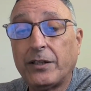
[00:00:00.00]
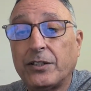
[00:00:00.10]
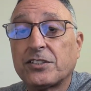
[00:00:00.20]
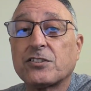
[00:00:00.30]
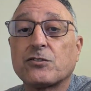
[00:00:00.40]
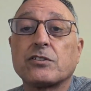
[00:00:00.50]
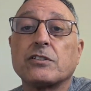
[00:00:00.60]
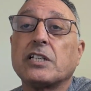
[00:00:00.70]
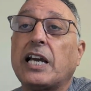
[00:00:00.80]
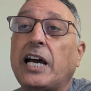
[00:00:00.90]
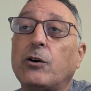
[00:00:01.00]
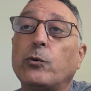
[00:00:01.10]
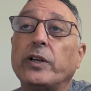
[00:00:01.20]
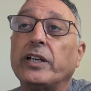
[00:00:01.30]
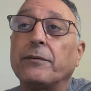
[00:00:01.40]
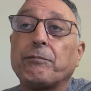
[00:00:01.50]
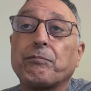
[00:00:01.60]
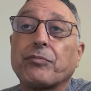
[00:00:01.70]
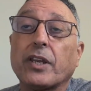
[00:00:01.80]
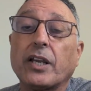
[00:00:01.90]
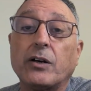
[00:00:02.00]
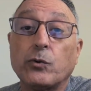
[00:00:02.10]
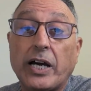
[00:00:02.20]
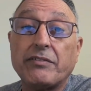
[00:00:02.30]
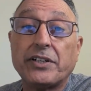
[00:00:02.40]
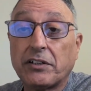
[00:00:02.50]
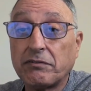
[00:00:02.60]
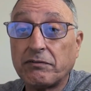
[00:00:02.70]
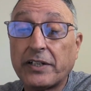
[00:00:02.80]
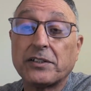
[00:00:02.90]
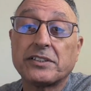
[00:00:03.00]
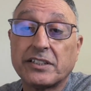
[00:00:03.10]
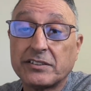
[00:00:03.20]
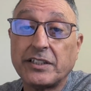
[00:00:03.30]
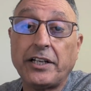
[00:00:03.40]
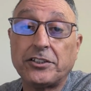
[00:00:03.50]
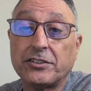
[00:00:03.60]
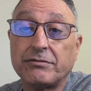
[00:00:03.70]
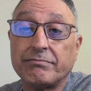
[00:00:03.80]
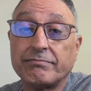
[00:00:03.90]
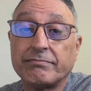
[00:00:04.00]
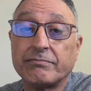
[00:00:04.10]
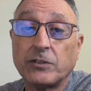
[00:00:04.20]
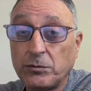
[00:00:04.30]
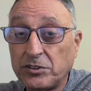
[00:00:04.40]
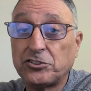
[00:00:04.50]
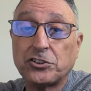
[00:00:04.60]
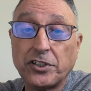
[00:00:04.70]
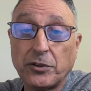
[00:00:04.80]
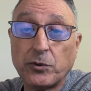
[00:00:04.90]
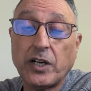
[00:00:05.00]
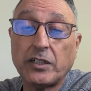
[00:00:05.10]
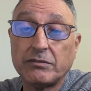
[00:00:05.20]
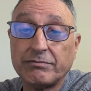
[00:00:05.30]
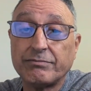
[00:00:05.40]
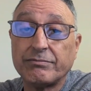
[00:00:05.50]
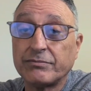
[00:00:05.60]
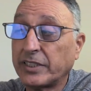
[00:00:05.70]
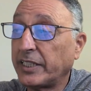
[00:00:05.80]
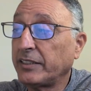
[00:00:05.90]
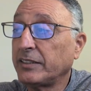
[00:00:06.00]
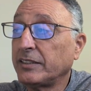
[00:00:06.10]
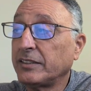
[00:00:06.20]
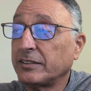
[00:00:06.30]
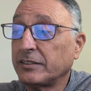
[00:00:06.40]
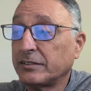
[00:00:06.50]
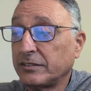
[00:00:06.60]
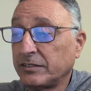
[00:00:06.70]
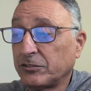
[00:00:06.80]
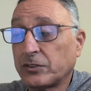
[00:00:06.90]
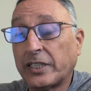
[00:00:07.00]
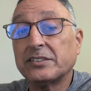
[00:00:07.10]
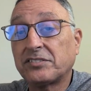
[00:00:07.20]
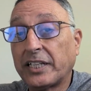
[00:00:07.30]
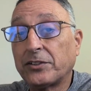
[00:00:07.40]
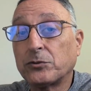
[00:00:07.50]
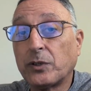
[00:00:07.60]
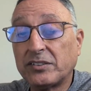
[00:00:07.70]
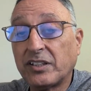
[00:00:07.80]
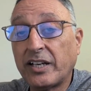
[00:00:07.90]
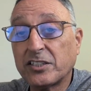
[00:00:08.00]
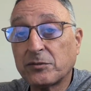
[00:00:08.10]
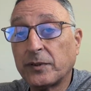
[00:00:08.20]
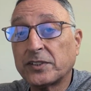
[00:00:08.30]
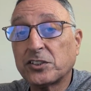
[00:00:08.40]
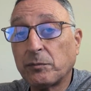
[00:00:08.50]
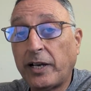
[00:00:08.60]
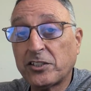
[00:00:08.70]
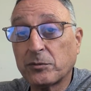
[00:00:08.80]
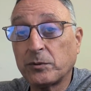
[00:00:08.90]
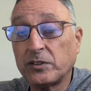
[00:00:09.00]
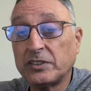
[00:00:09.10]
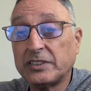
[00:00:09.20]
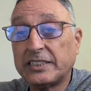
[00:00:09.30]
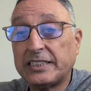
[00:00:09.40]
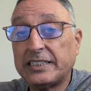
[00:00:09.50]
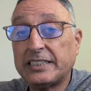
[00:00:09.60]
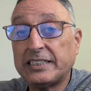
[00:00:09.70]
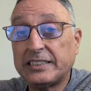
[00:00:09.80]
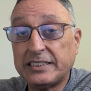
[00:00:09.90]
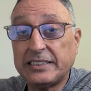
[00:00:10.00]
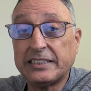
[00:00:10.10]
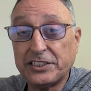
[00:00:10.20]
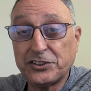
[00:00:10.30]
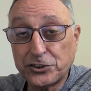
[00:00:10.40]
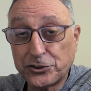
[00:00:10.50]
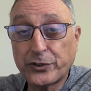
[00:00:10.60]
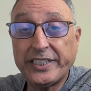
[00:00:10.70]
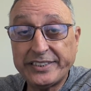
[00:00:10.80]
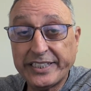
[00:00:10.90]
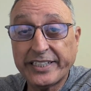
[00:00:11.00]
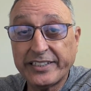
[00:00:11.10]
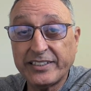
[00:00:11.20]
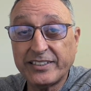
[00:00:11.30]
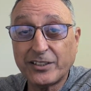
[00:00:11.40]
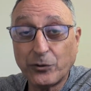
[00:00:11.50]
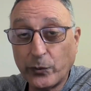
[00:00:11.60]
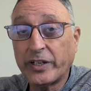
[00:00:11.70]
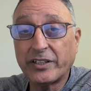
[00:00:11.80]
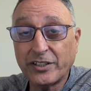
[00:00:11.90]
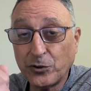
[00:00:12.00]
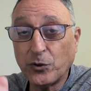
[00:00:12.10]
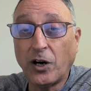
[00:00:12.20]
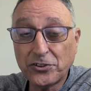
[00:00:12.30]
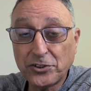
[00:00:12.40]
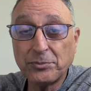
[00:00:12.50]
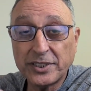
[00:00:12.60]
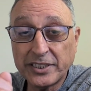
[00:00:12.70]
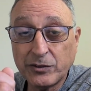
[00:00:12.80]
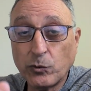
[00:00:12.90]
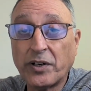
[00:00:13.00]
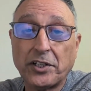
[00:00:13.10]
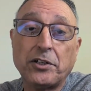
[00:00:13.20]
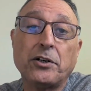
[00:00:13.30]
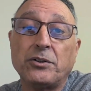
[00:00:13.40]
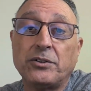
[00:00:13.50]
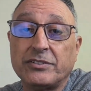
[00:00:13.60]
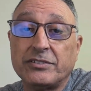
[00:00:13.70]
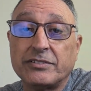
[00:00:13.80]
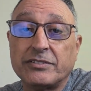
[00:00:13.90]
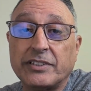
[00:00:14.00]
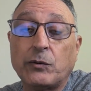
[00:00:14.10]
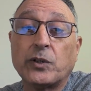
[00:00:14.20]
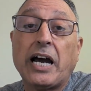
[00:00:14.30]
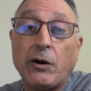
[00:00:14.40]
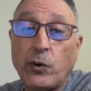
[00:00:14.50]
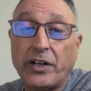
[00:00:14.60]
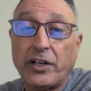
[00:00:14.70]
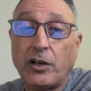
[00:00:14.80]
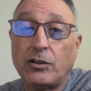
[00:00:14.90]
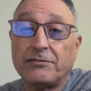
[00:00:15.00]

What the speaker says: This is how we arrive at our final destination on this journey we're on. Okay? Trying to stay on the right side as much as possible is your train ticket to where you ultimately want to go and where I want to go.